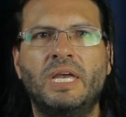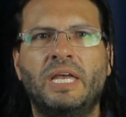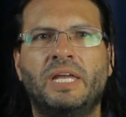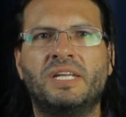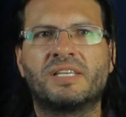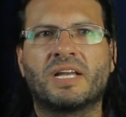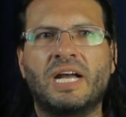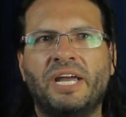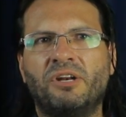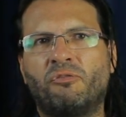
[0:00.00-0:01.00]
It is a
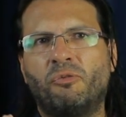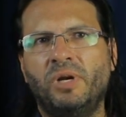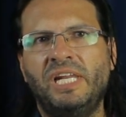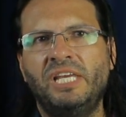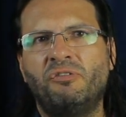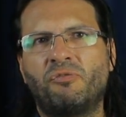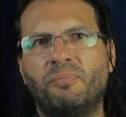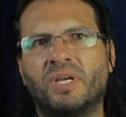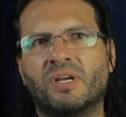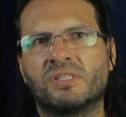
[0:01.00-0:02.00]
kind of relief
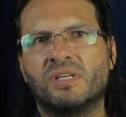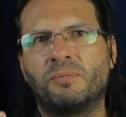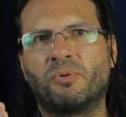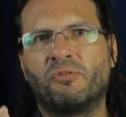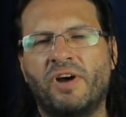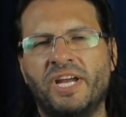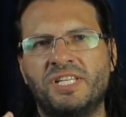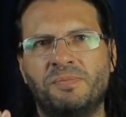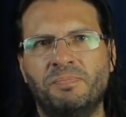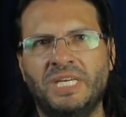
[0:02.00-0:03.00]
because it
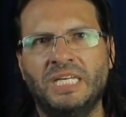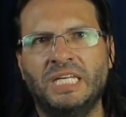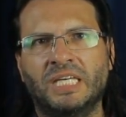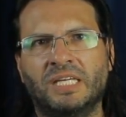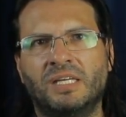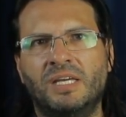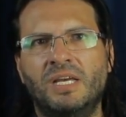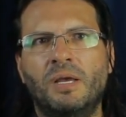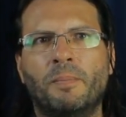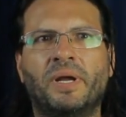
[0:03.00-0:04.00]
provides meaning,
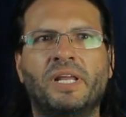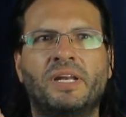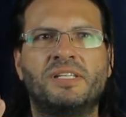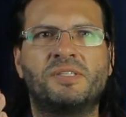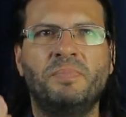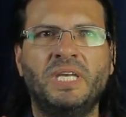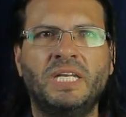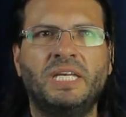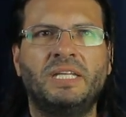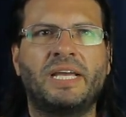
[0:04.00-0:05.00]
but it is
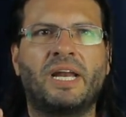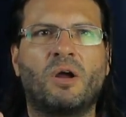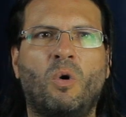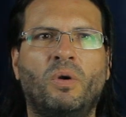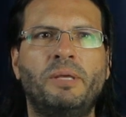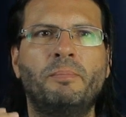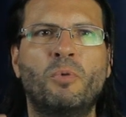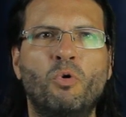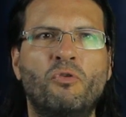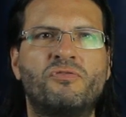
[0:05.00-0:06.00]
meaning that only
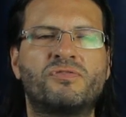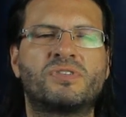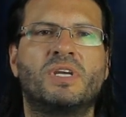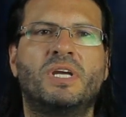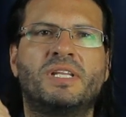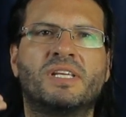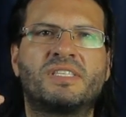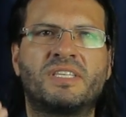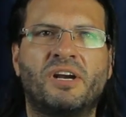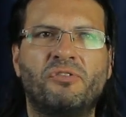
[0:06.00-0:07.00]
moves the
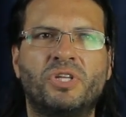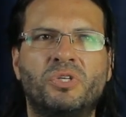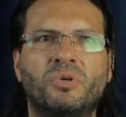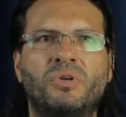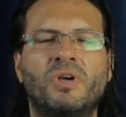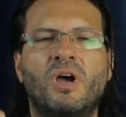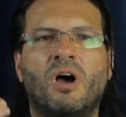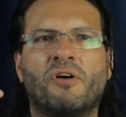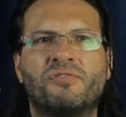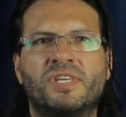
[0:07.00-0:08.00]
servitude
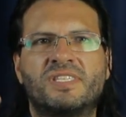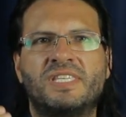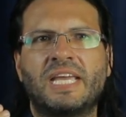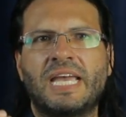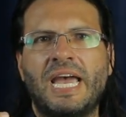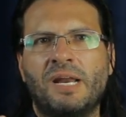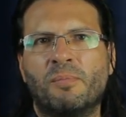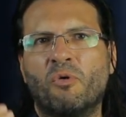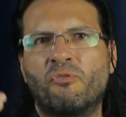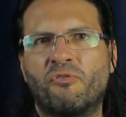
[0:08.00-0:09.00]
of the sick
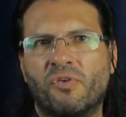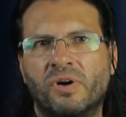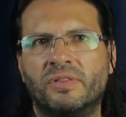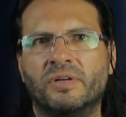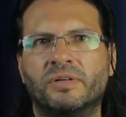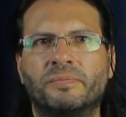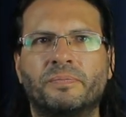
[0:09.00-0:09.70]
animal further.